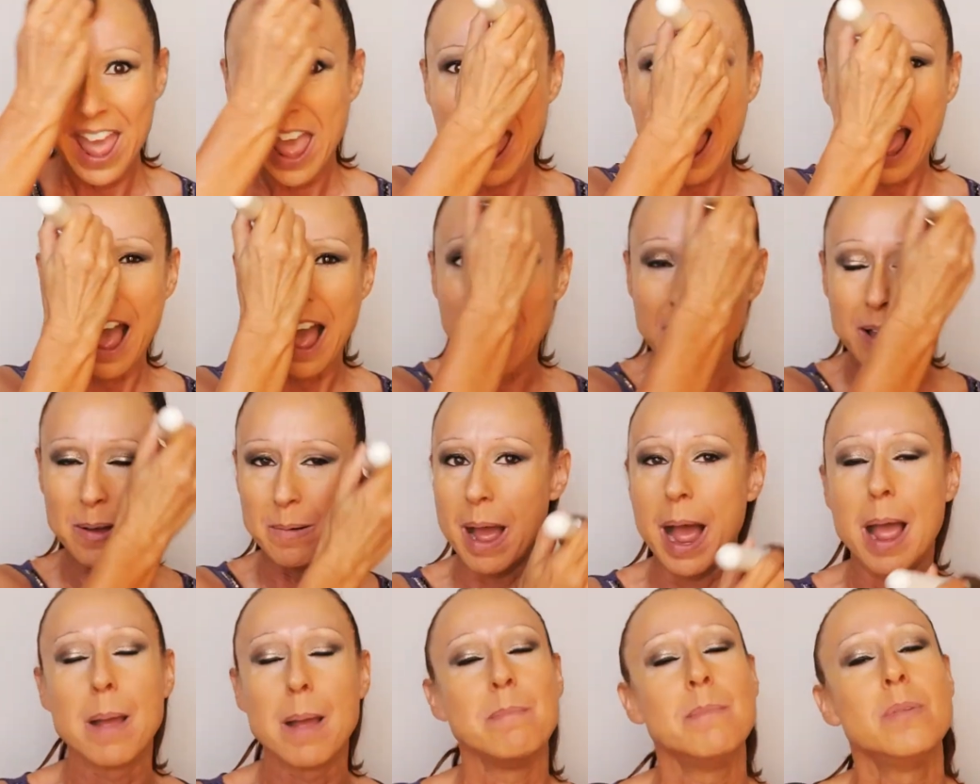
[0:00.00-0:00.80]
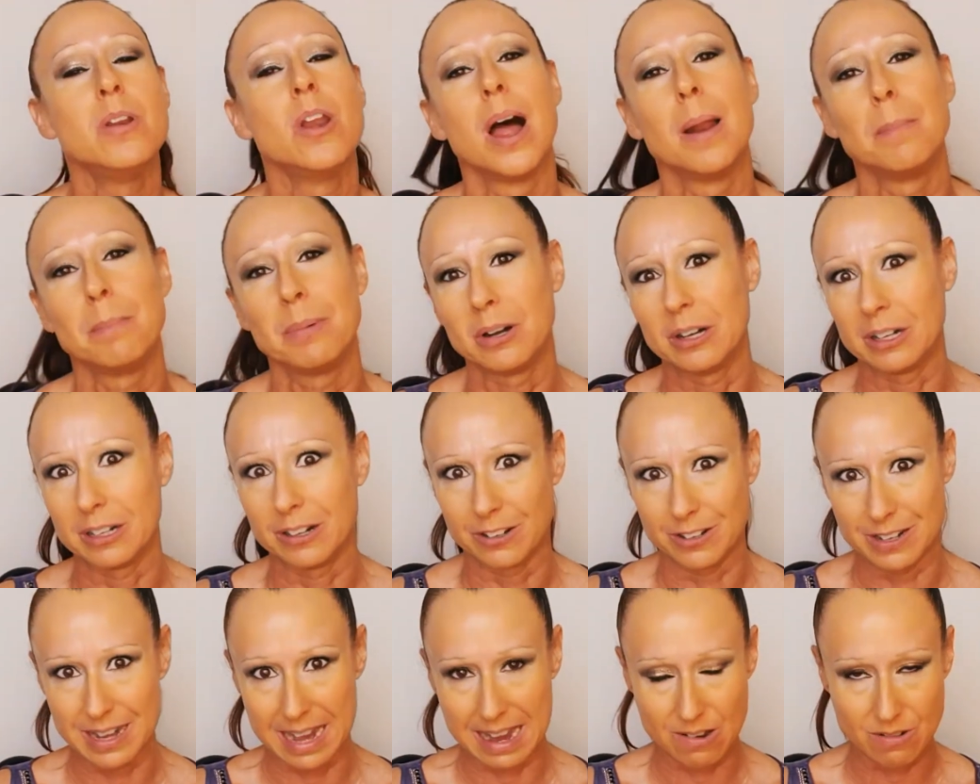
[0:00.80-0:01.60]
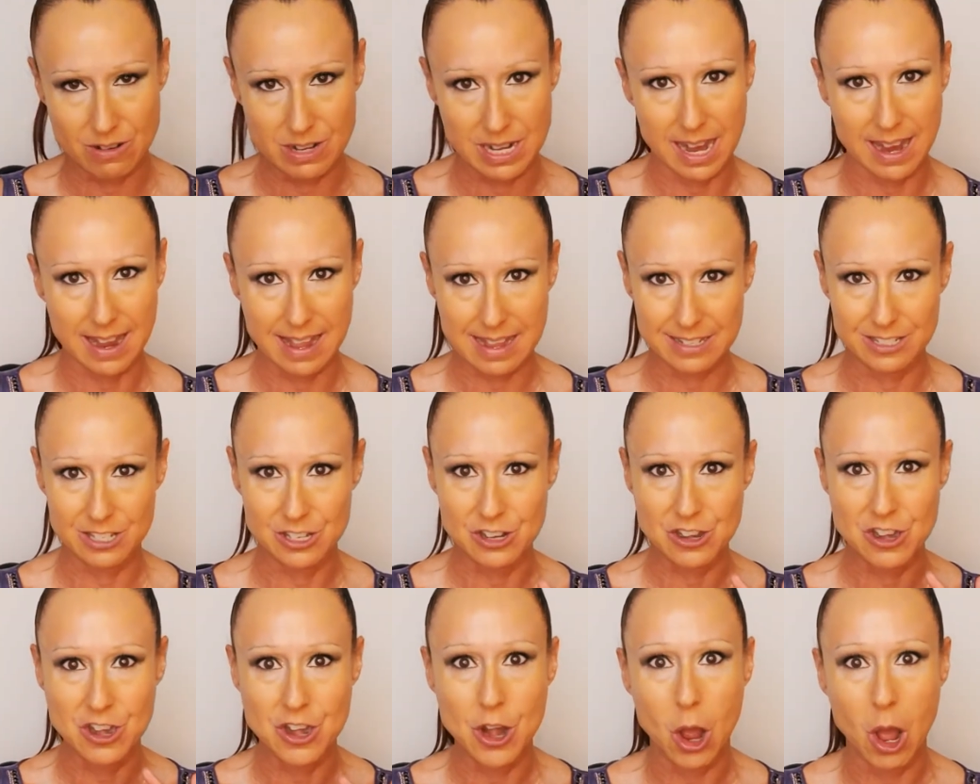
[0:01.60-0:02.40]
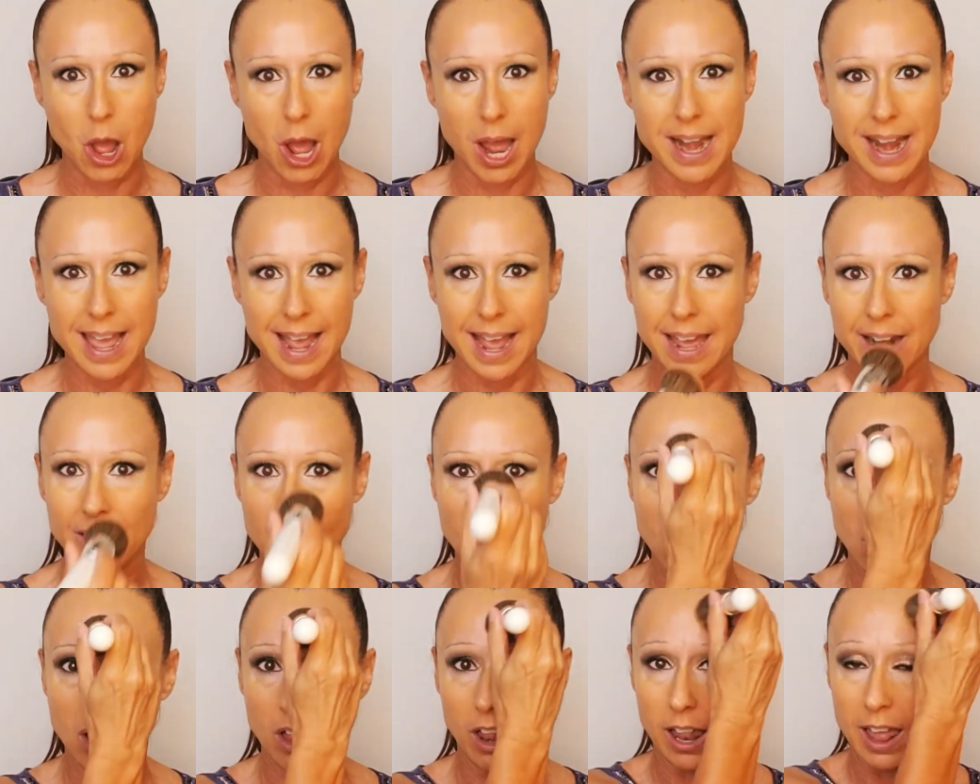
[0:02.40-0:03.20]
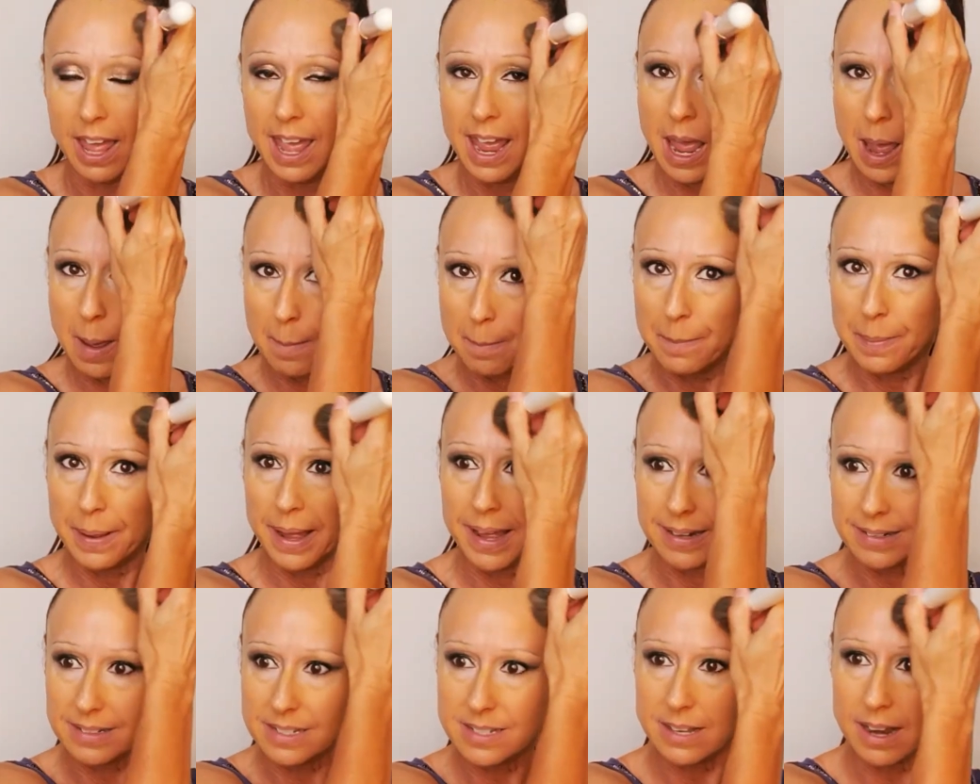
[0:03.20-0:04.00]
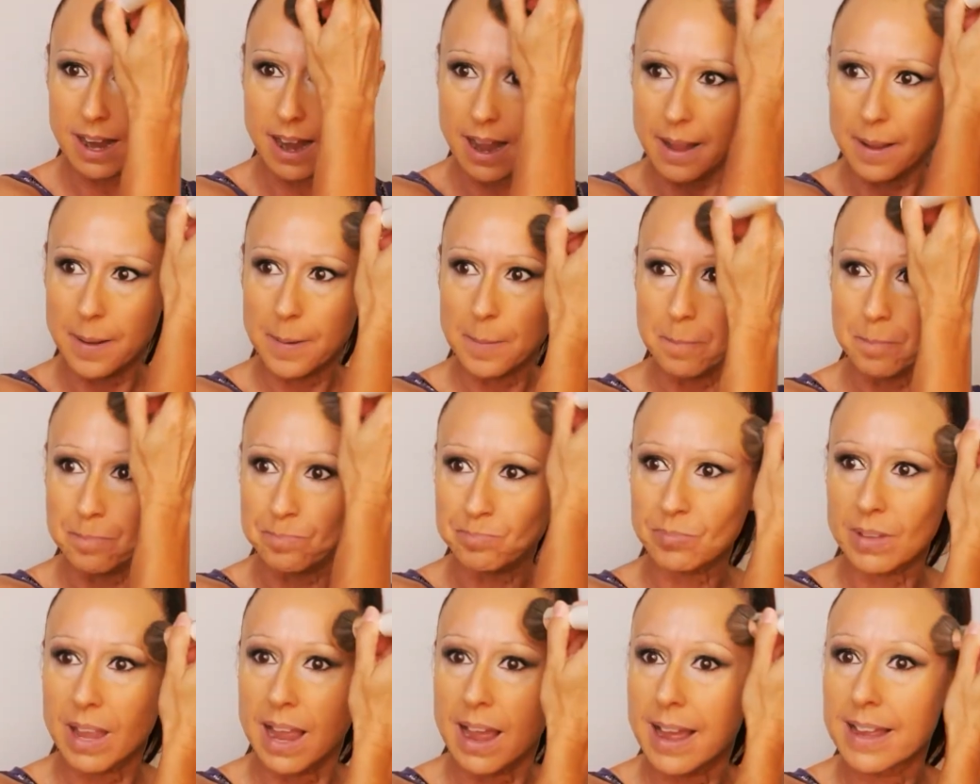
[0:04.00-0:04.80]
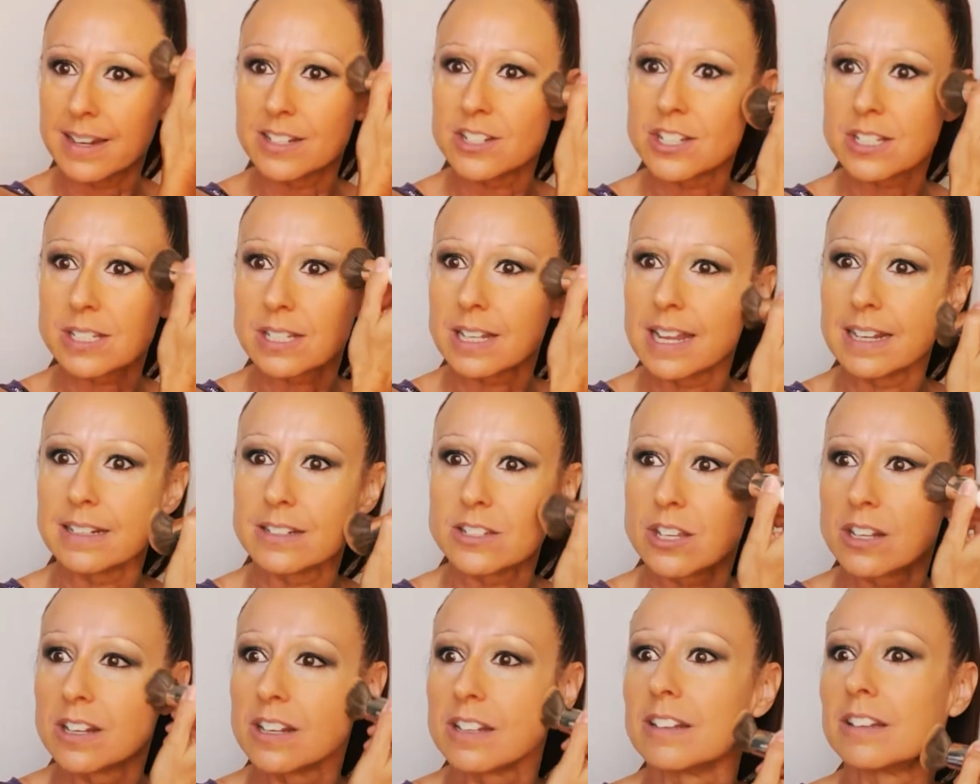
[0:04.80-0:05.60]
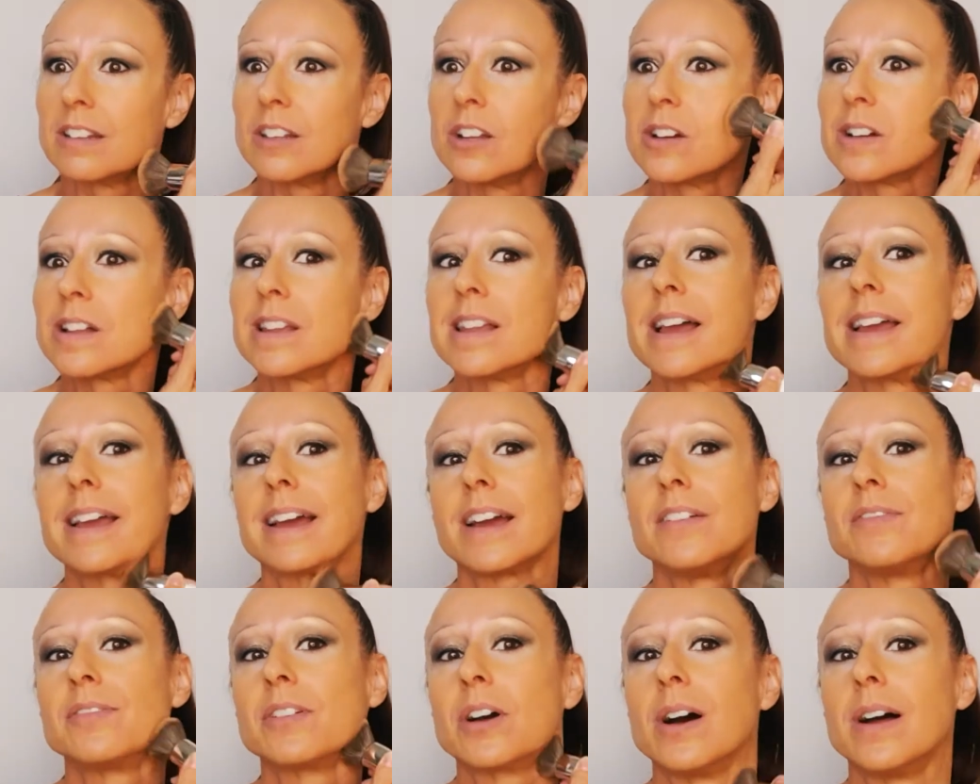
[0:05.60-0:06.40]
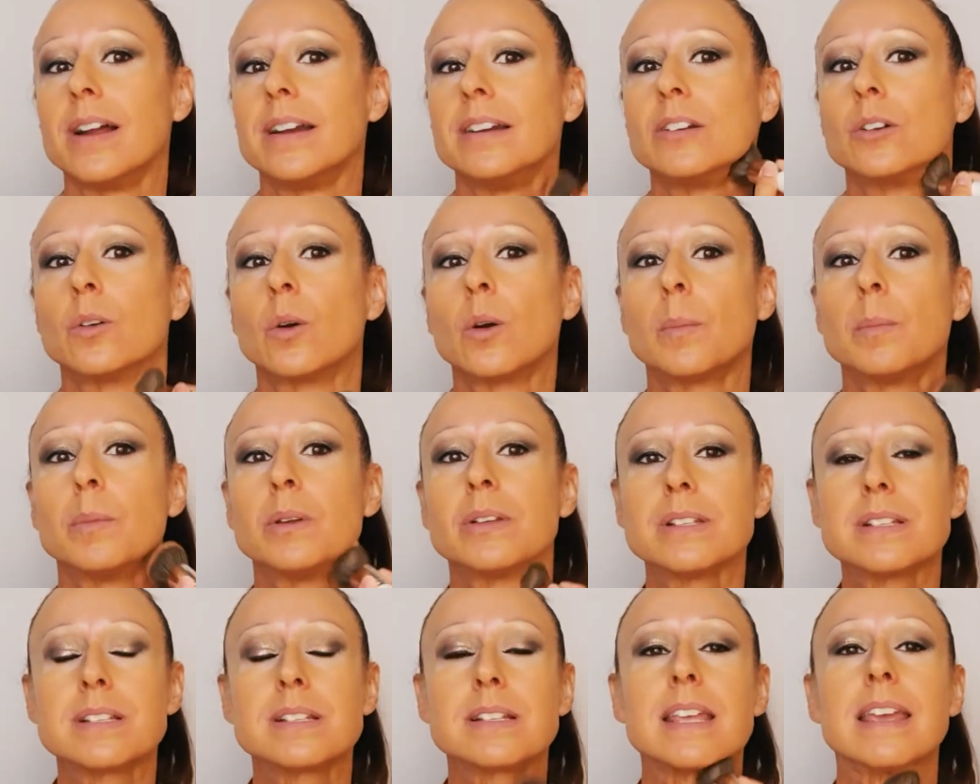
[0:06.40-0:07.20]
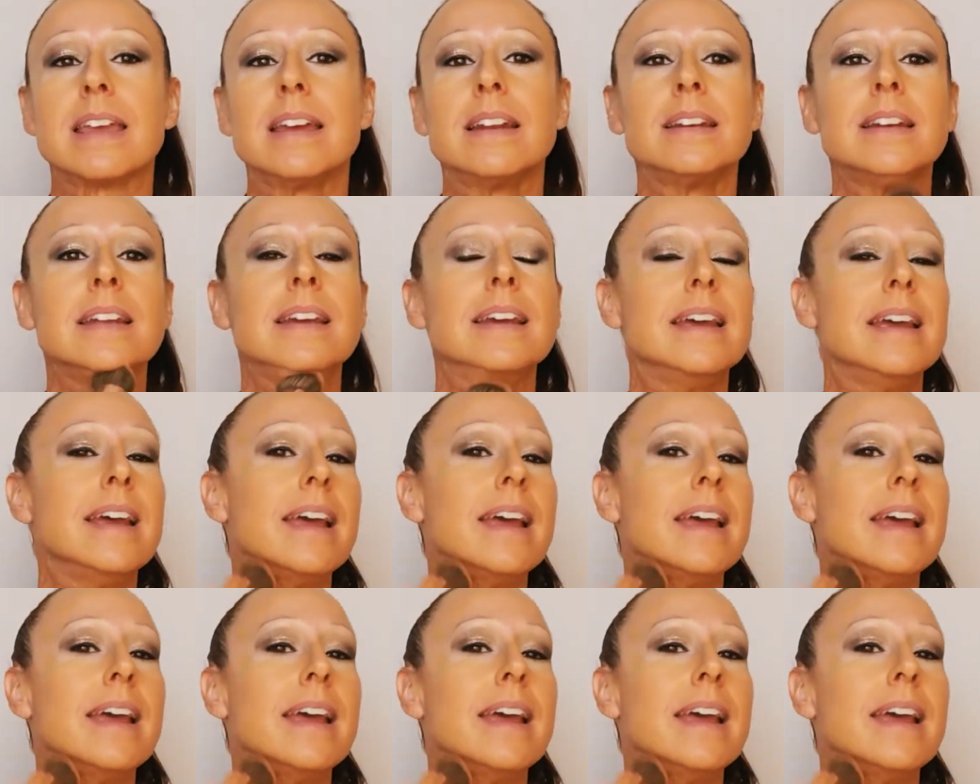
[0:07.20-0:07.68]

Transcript: I'm not putting her down, guys, not at all. But I just like to look like I've got normal skin.